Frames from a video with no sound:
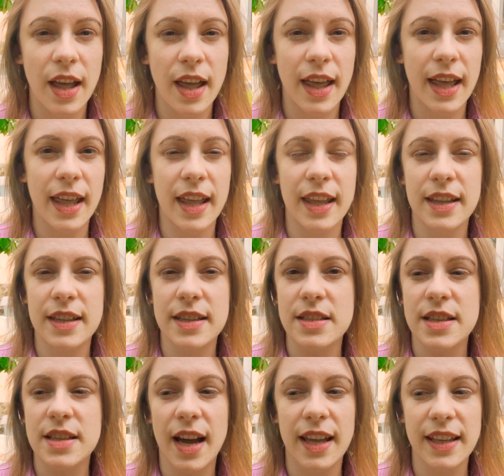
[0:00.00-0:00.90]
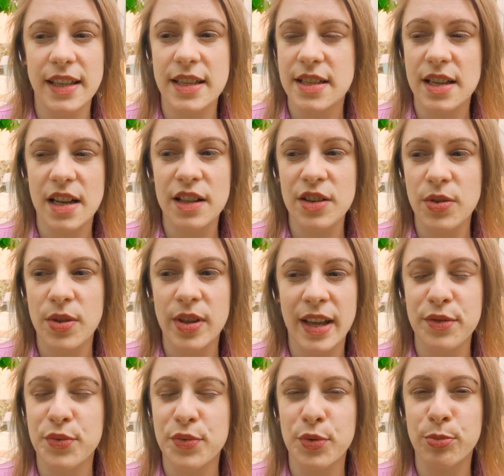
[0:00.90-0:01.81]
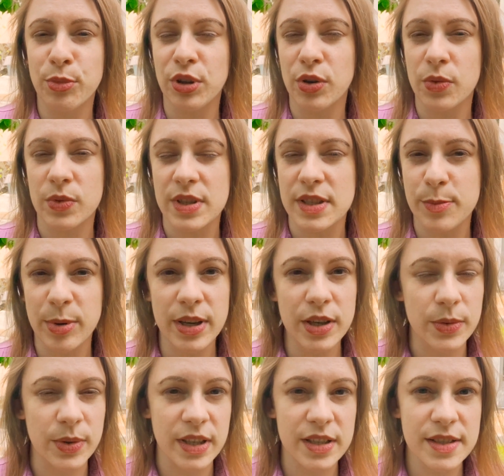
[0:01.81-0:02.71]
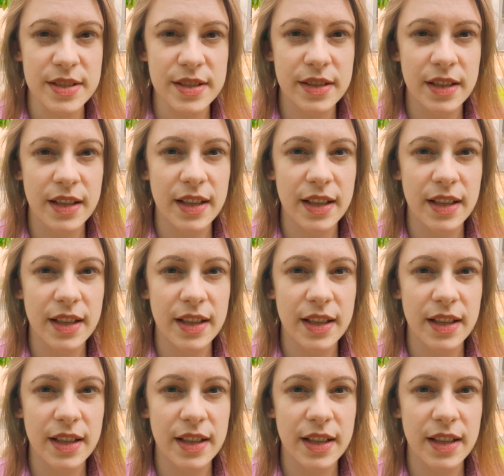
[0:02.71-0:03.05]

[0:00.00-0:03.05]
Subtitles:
And I can tell you that from my own experience